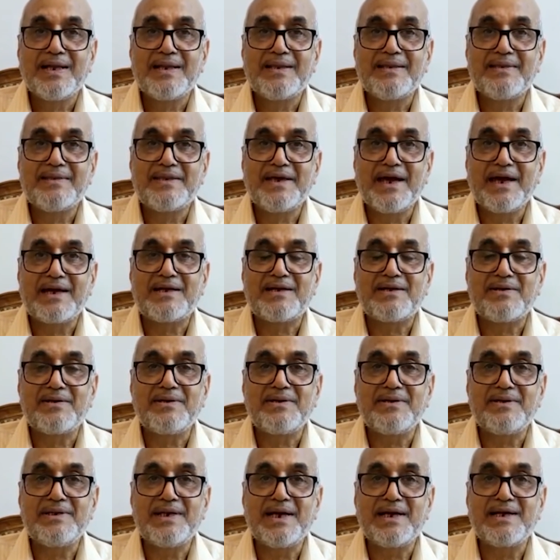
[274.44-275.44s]

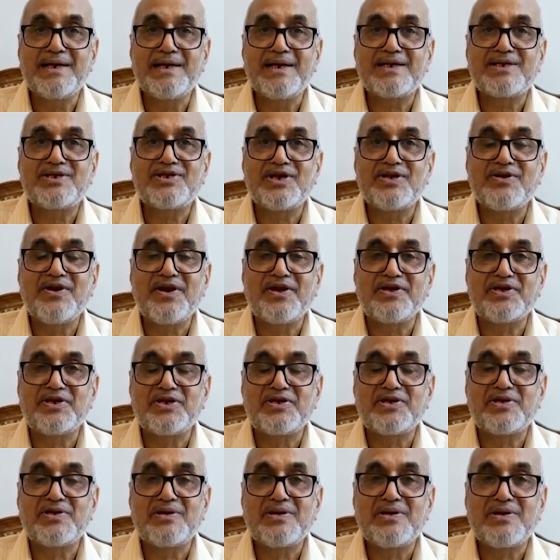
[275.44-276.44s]
that younger
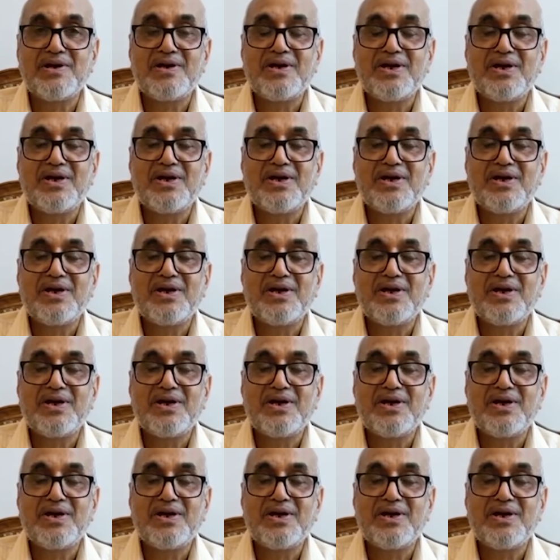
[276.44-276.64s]
generation